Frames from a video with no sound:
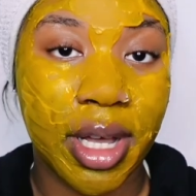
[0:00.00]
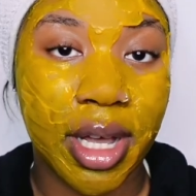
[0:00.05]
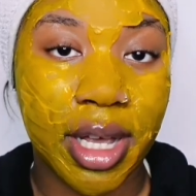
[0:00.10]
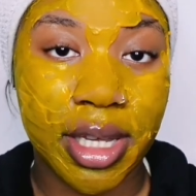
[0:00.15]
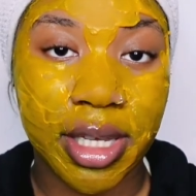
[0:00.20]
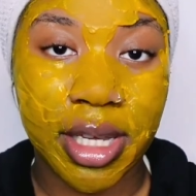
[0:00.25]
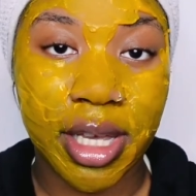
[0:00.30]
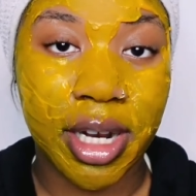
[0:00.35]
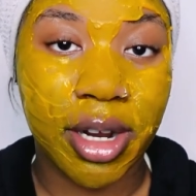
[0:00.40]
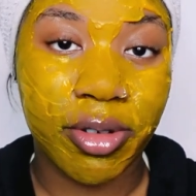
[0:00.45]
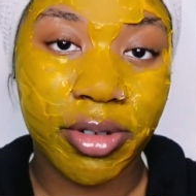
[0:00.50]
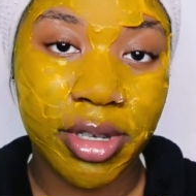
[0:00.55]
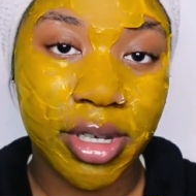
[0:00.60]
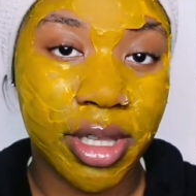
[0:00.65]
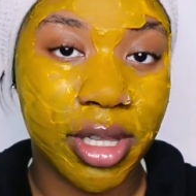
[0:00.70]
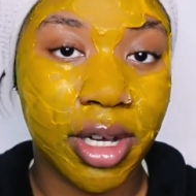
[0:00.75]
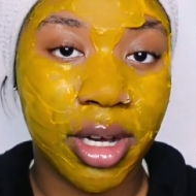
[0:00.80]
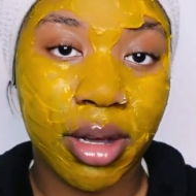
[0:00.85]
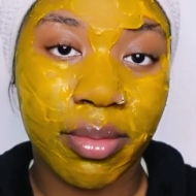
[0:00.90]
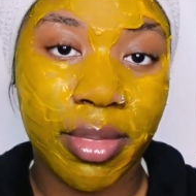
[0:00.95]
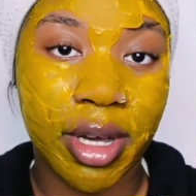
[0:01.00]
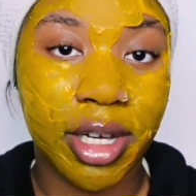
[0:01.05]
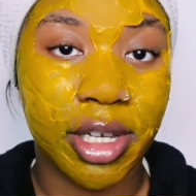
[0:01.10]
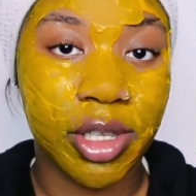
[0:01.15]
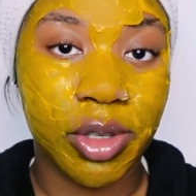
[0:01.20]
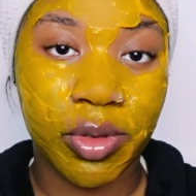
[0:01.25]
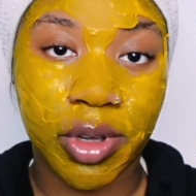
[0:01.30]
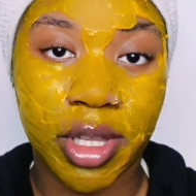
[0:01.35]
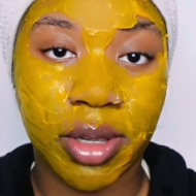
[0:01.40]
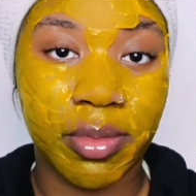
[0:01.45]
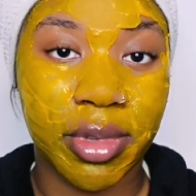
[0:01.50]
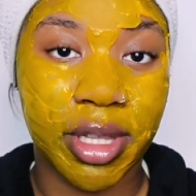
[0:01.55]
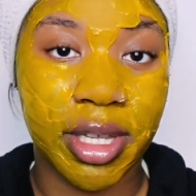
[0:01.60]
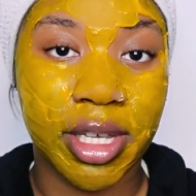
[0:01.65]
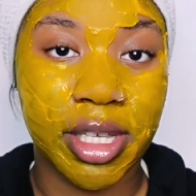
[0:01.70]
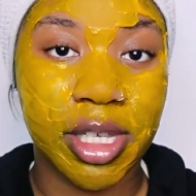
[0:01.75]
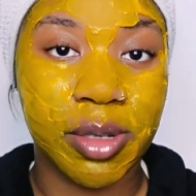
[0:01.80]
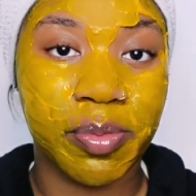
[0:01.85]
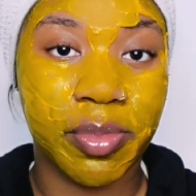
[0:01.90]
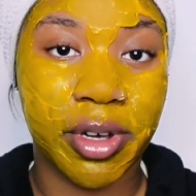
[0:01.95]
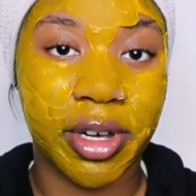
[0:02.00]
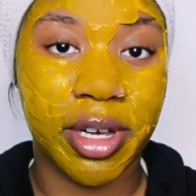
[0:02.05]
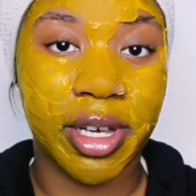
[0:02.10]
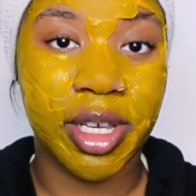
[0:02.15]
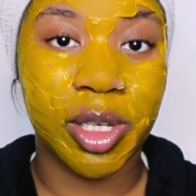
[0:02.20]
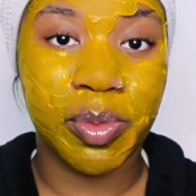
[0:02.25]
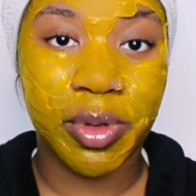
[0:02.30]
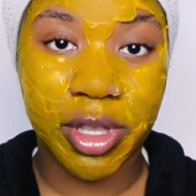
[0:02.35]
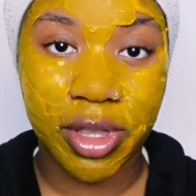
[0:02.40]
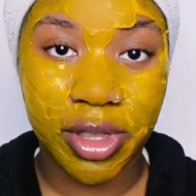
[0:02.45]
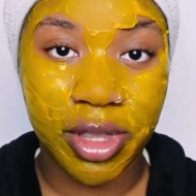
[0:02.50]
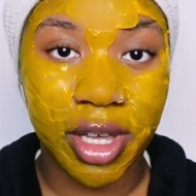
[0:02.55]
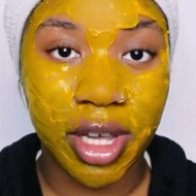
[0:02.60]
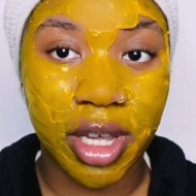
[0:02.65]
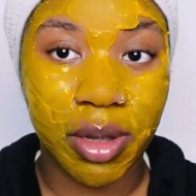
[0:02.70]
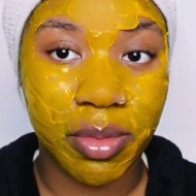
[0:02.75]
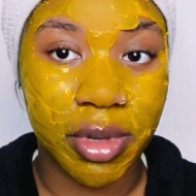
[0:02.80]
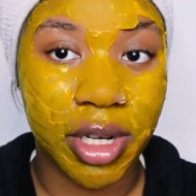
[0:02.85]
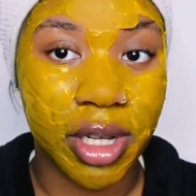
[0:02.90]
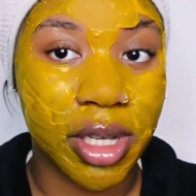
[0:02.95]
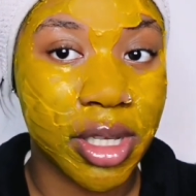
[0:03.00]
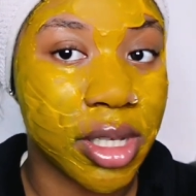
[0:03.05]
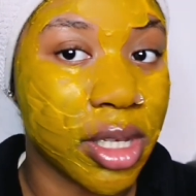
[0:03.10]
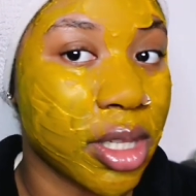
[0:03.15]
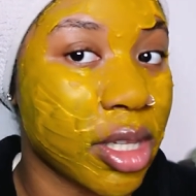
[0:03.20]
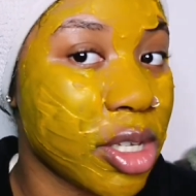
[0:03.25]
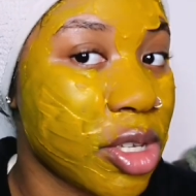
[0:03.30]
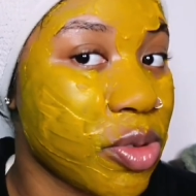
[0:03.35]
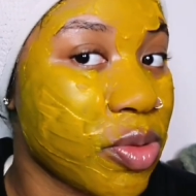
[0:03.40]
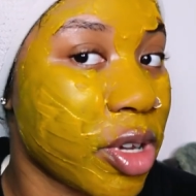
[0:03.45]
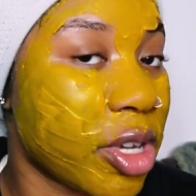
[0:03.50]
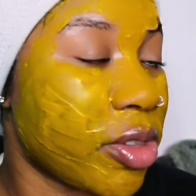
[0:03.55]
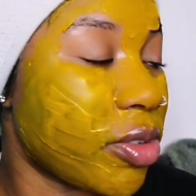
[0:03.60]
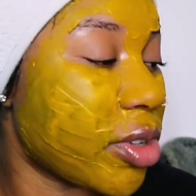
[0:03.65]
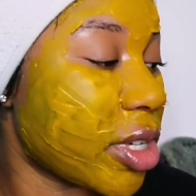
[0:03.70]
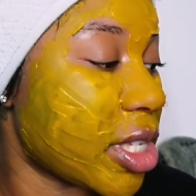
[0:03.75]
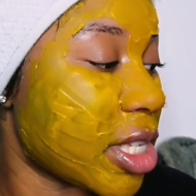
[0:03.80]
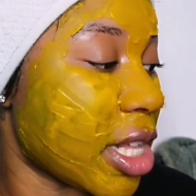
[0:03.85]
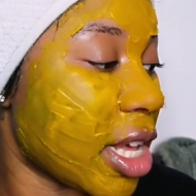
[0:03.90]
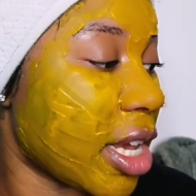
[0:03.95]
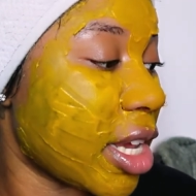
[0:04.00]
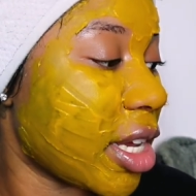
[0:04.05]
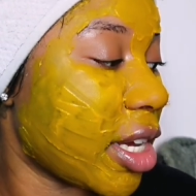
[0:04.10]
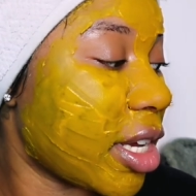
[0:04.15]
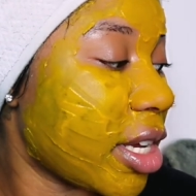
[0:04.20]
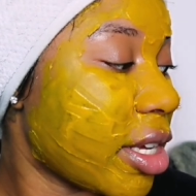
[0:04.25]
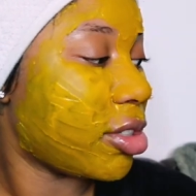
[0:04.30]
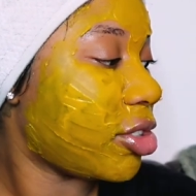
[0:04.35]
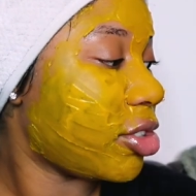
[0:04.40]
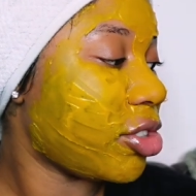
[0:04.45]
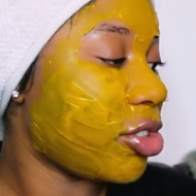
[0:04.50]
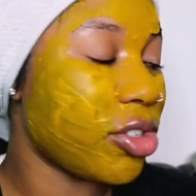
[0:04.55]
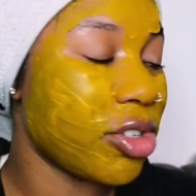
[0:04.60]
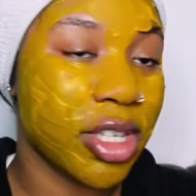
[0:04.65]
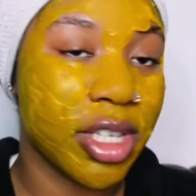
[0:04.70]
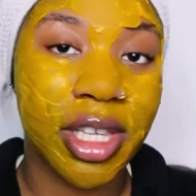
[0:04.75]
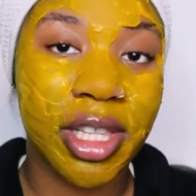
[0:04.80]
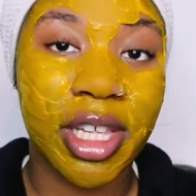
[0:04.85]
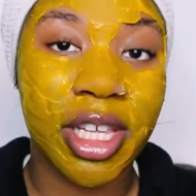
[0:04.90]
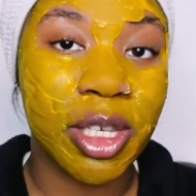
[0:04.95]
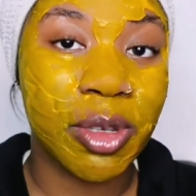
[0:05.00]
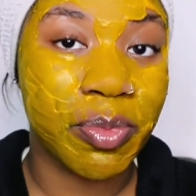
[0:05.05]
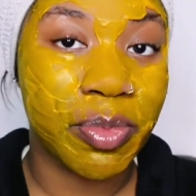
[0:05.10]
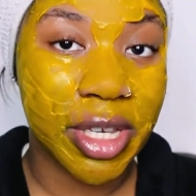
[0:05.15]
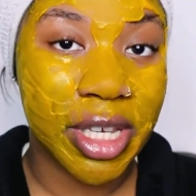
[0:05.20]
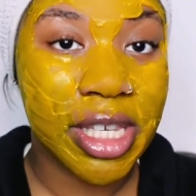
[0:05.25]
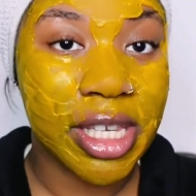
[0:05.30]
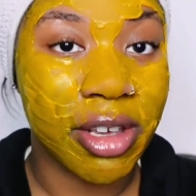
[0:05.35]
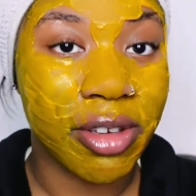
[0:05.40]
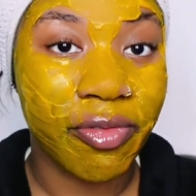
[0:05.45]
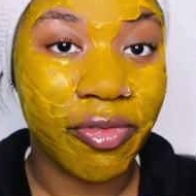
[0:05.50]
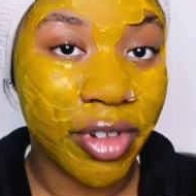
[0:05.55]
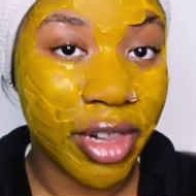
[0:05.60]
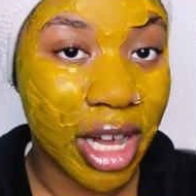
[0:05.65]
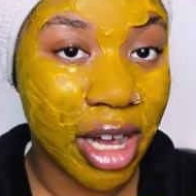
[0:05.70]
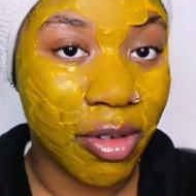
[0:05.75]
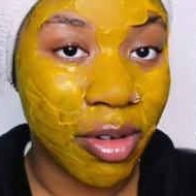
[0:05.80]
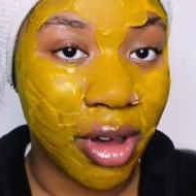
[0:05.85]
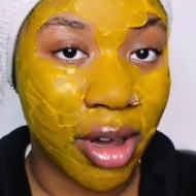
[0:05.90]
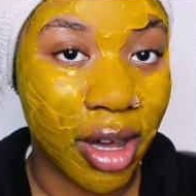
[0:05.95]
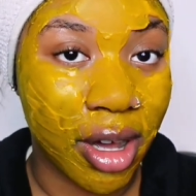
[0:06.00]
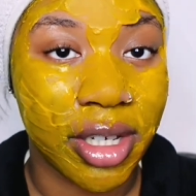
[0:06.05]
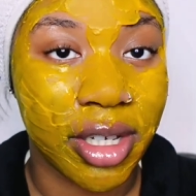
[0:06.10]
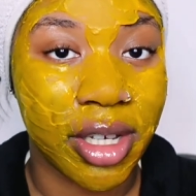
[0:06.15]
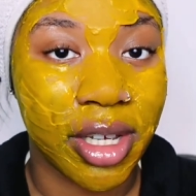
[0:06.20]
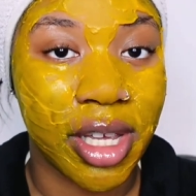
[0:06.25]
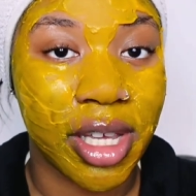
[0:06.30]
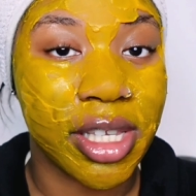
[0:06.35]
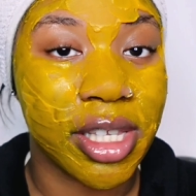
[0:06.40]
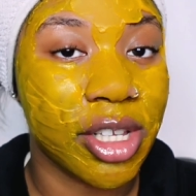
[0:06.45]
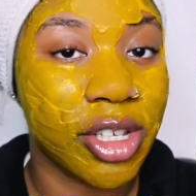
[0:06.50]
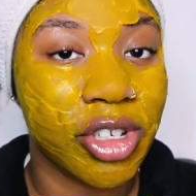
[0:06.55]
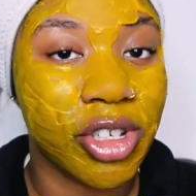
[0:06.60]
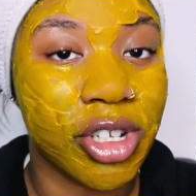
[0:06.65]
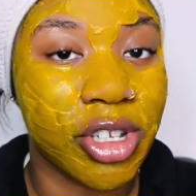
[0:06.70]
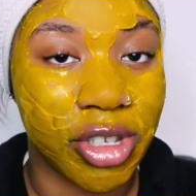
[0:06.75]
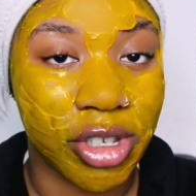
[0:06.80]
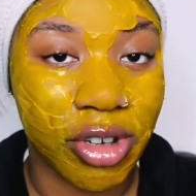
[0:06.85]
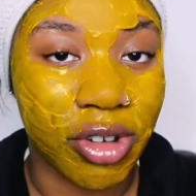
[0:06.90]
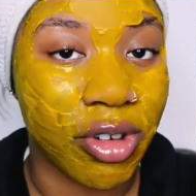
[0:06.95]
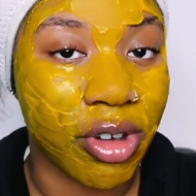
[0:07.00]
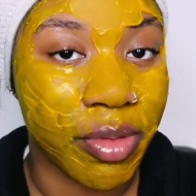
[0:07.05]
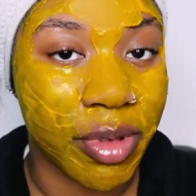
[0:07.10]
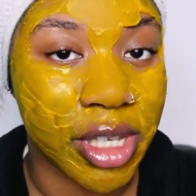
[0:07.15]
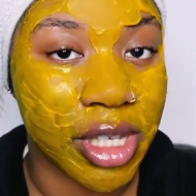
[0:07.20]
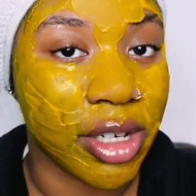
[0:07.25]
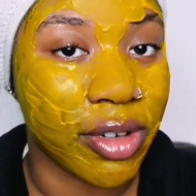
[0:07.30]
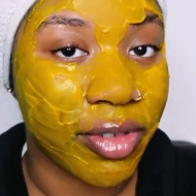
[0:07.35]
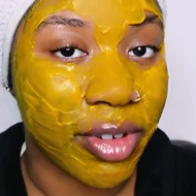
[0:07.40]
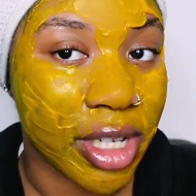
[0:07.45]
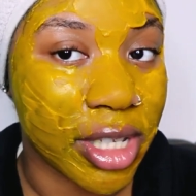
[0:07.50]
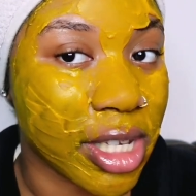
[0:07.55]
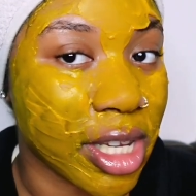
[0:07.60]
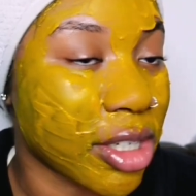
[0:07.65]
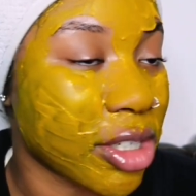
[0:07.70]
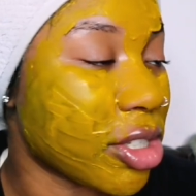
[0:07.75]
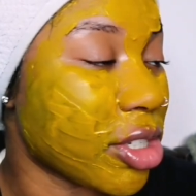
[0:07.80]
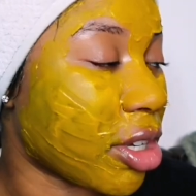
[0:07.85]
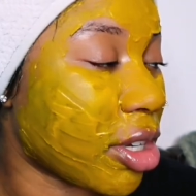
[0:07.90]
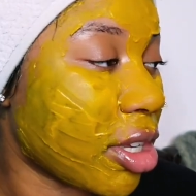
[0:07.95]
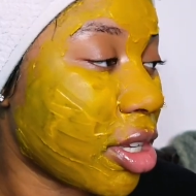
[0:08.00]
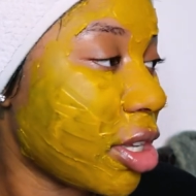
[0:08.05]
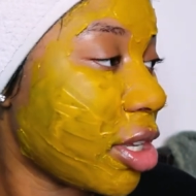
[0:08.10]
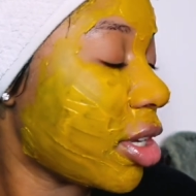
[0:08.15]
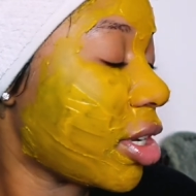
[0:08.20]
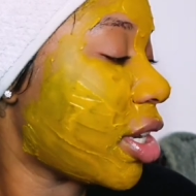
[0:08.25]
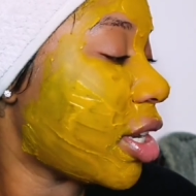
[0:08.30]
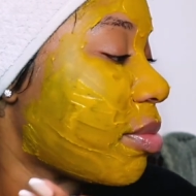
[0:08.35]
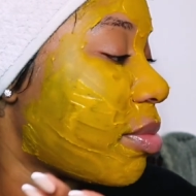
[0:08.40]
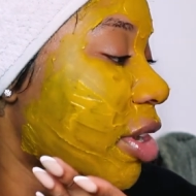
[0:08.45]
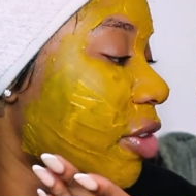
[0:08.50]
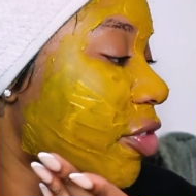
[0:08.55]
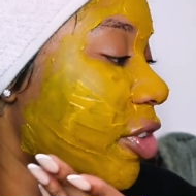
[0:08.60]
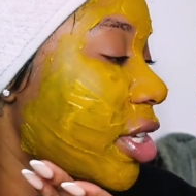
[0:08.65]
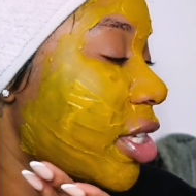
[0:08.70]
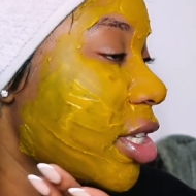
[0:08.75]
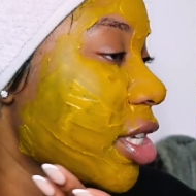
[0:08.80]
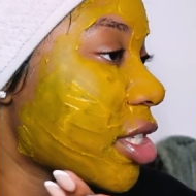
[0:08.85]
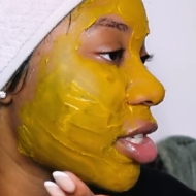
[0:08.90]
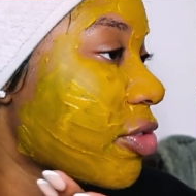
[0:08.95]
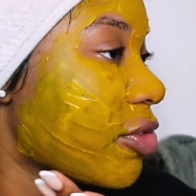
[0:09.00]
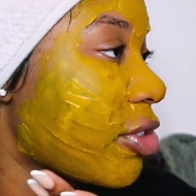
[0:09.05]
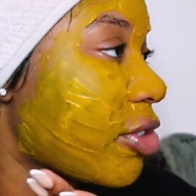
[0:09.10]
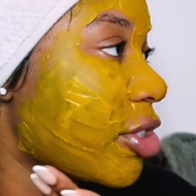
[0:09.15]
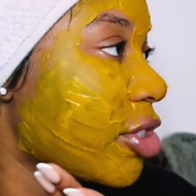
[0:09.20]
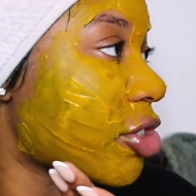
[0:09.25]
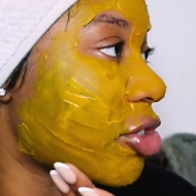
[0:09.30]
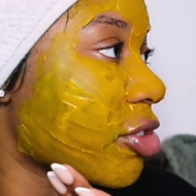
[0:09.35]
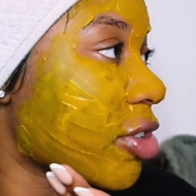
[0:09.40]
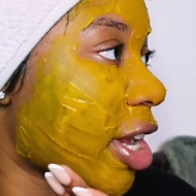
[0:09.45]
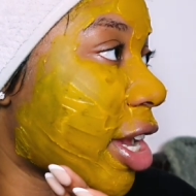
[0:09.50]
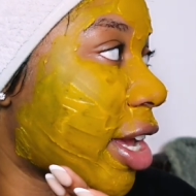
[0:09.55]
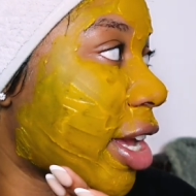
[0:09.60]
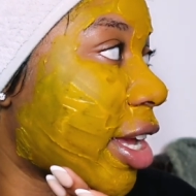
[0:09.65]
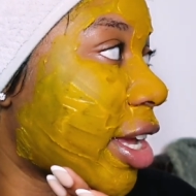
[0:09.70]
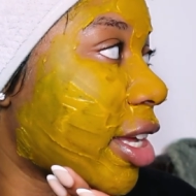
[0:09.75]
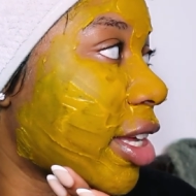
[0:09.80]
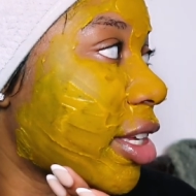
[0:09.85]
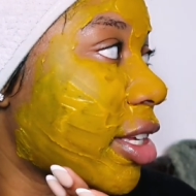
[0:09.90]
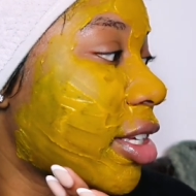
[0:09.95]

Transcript: I said I was gonna come back in 20 minutes, but it's been 30 minutes and this is what it looks like. Using this besan flour is literally so amazing for the texture. My face doesn't feel as dry.